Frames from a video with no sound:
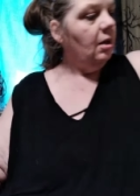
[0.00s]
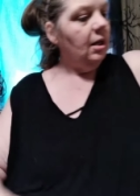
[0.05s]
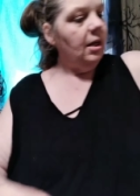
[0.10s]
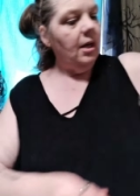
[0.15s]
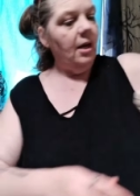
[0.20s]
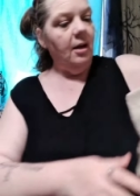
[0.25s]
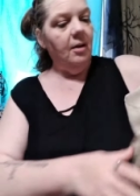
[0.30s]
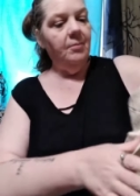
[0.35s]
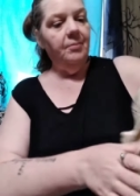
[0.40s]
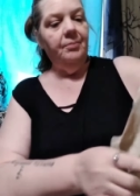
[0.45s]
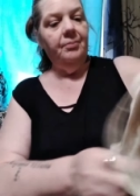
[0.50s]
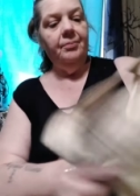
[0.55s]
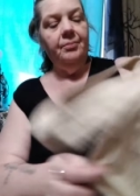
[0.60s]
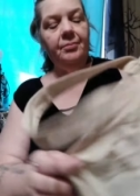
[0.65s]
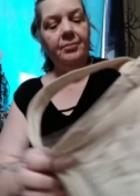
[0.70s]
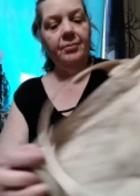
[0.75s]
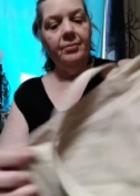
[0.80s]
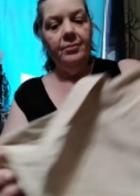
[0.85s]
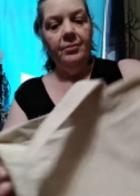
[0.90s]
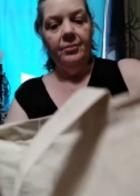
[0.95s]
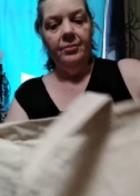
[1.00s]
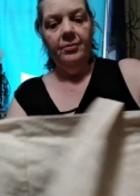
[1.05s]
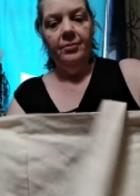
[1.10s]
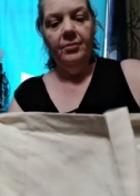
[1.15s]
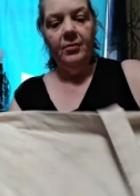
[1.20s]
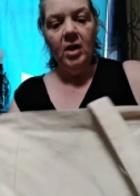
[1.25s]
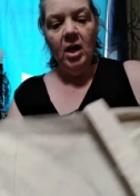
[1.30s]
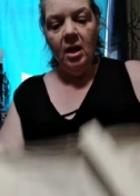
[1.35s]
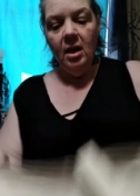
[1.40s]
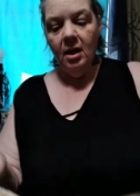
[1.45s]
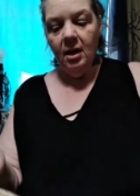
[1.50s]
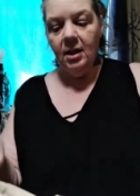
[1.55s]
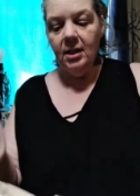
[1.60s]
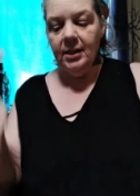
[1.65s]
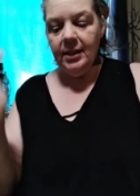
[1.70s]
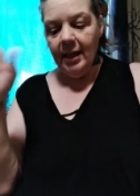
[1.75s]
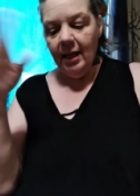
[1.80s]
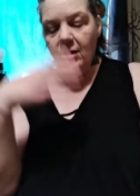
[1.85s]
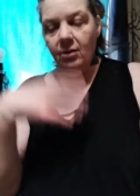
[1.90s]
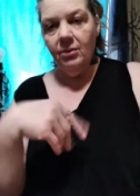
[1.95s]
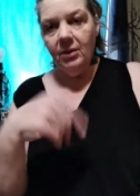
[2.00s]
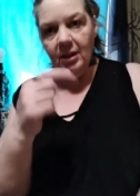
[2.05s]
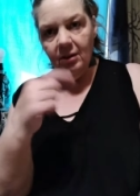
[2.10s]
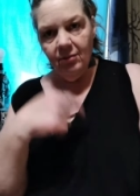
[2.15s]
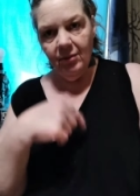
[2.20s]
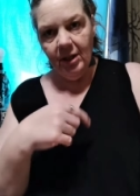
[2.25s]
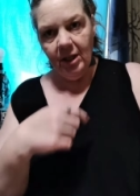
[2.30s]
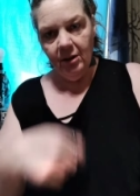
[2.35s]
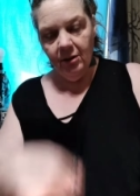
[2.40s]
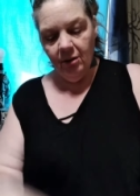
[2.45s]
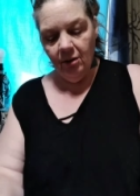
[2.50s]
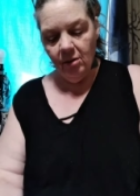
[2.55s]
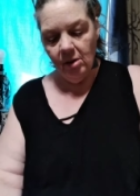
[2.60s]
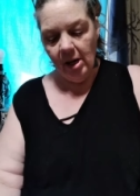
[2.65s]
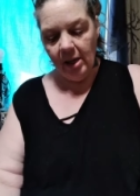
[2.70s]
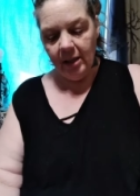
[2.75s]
Okay. Because they don't live here, or